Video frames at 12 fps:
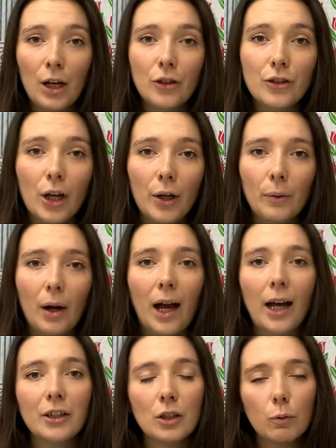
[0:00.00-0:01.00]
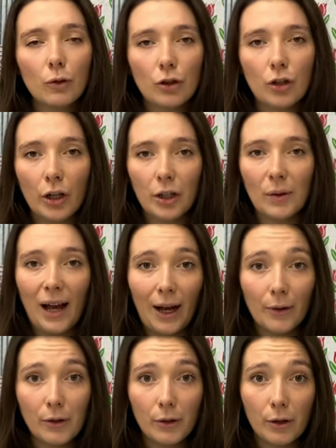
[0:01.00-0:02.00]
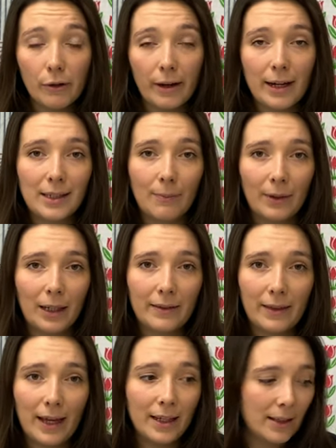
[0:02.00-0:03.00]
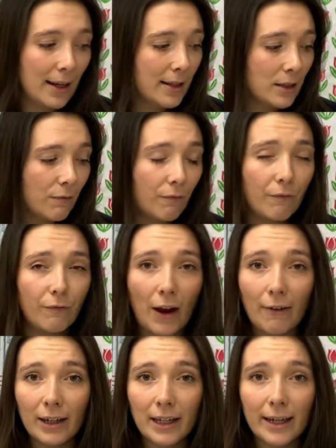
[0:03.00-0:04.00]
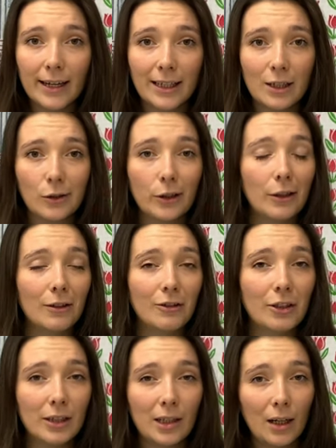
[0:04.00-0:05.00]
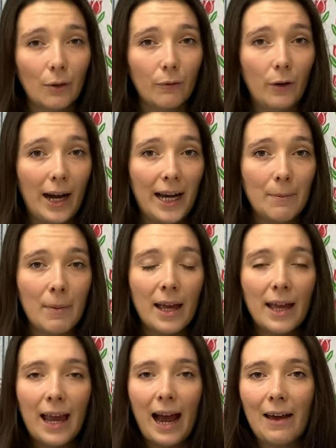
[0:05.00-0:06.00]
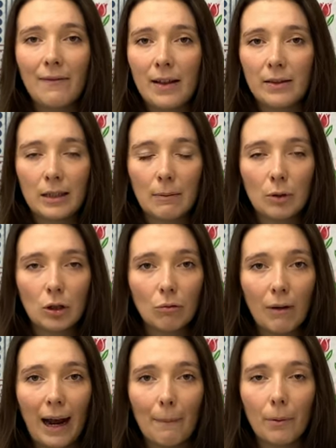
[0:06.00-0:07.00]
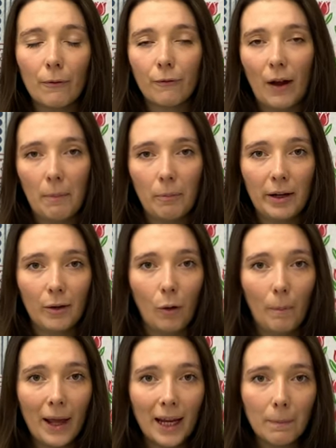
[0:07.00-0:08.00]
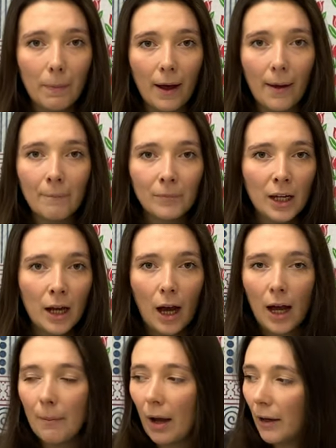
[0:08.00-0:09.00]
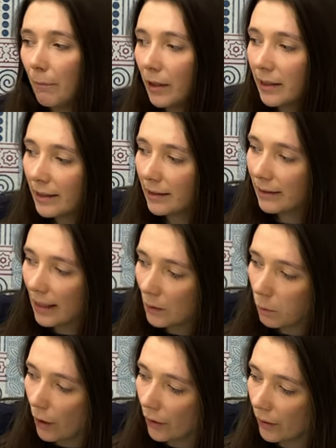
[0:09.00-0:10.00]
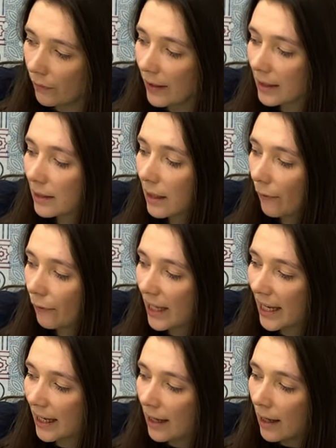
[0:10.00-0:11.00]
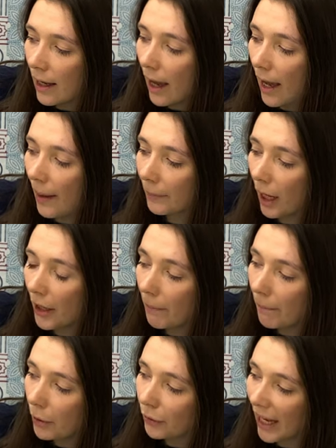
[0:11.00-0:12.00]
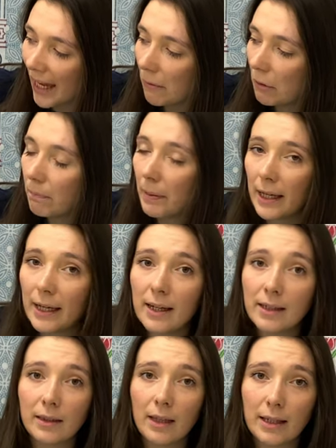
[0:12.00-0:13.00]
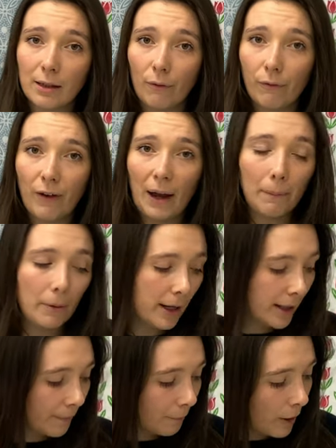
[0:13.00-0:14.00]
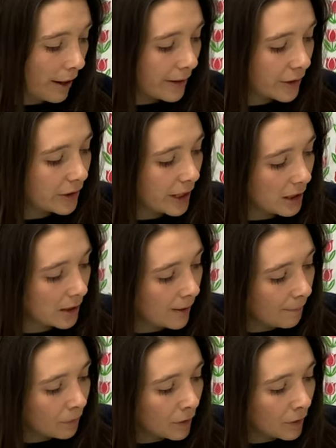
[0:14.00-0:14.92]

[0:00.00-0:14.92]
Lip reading: So I just want to show you how you can create something like this. It's very easy to do. You just need a frame and then some scrap fabric or paper. I printed this one, this lovely kind of bouquet with bees is on fabric, whereas this